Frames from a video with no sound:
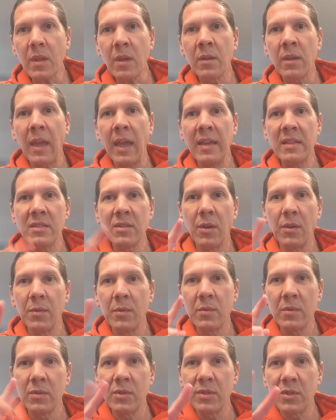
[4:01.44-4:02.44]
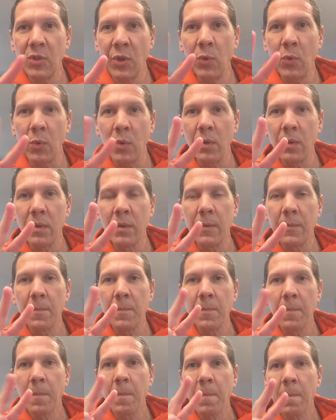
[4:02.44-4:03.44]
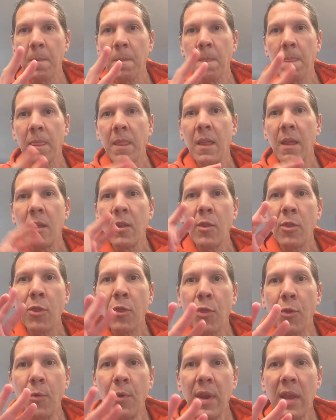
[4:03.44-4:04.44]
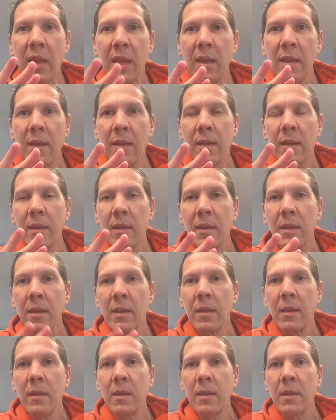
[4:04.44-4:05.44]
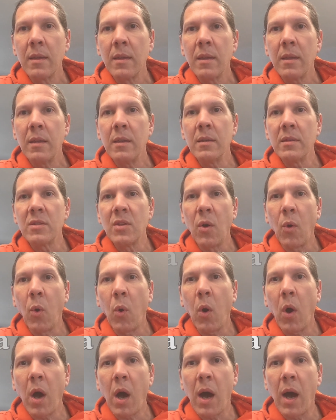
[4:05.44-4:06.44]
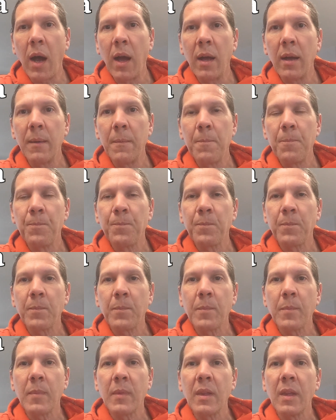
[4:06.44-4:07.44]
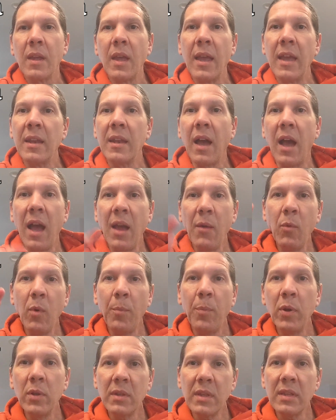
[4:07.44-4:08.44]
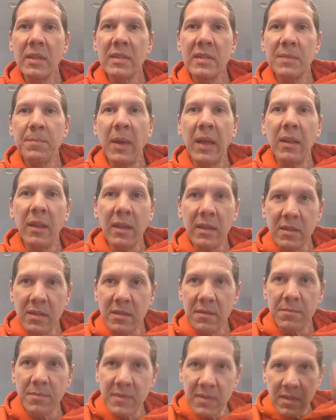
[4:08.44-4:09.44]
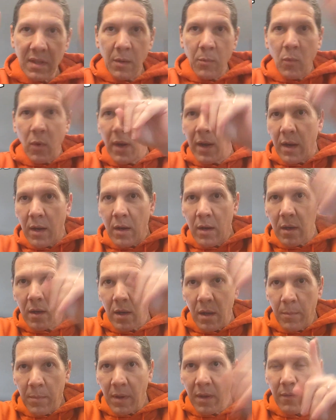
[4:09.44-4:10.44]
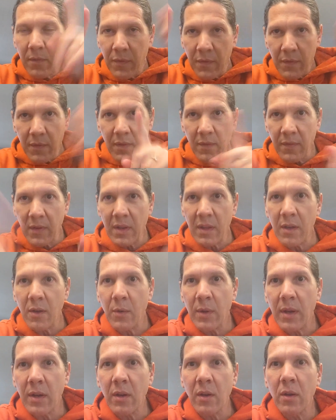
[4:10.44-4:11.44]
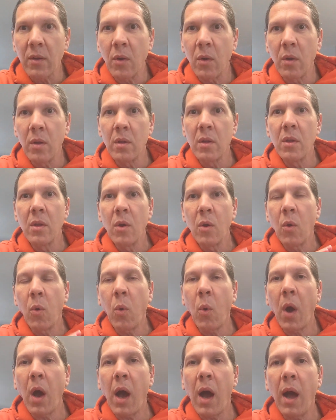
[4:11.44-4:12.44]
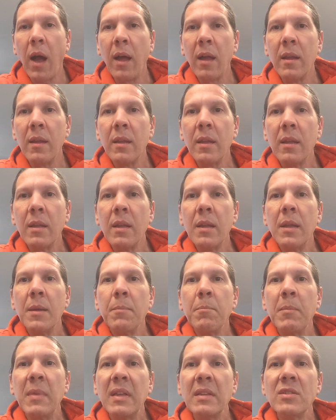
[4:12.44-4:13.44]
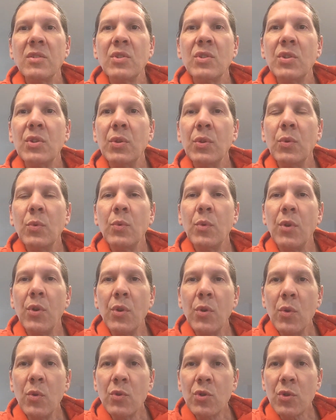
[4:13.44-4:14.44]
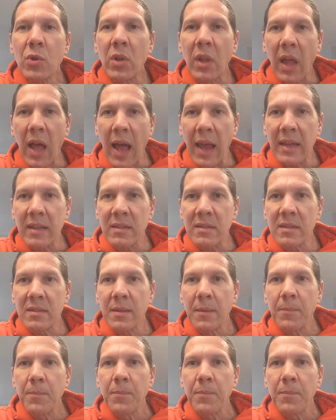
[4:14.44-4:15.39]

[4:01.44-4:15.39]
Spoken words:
Okay, so two. Three is hua. And I will put these spellings somewhere above the video here. Hua means to neutralize.